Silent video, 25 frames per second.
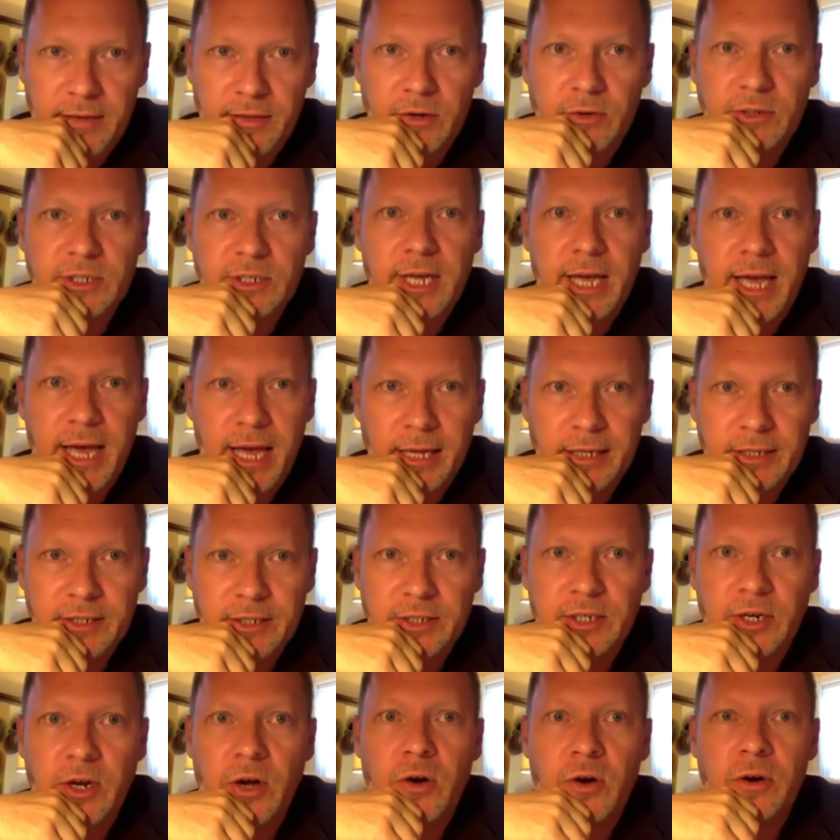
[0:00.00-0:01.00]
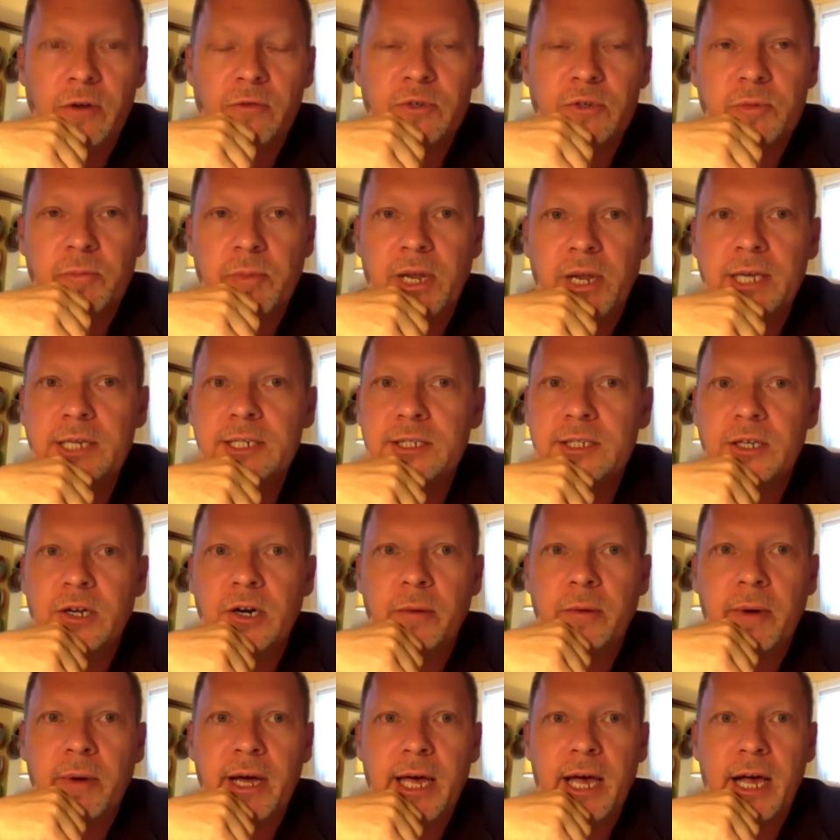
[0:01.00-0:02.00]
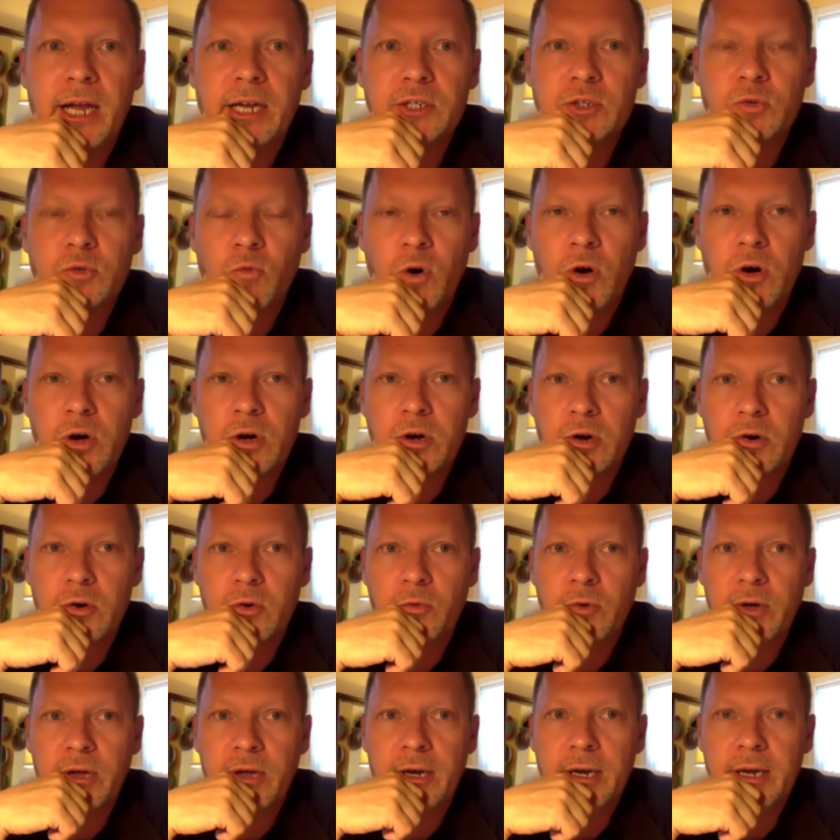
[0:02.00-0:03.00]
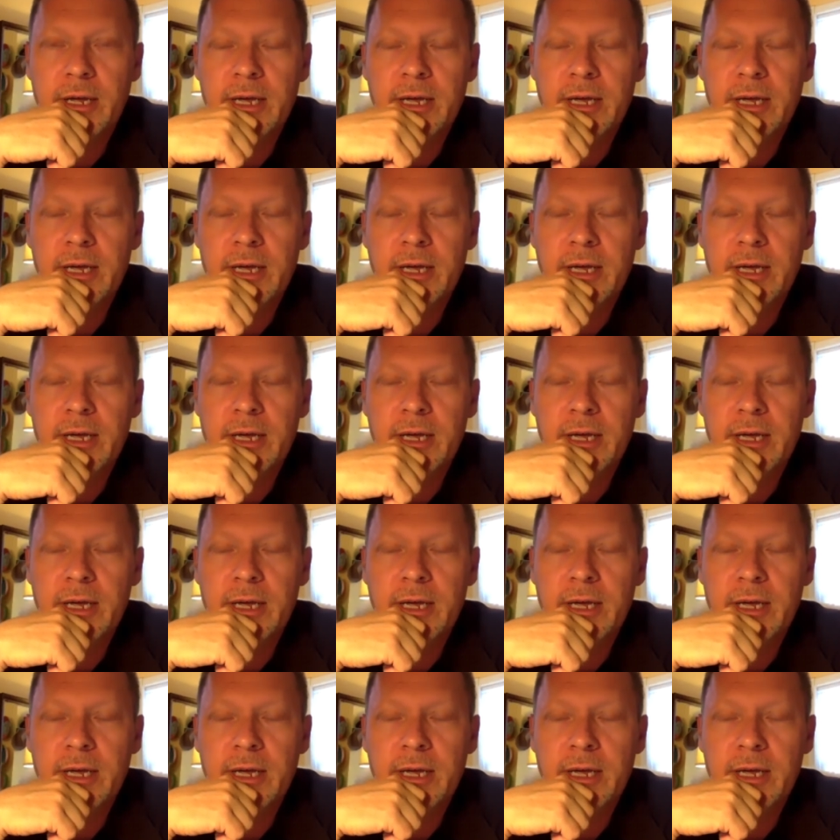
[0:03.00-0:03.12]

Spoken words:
There is a headstone. It was placed there by Alice Walker when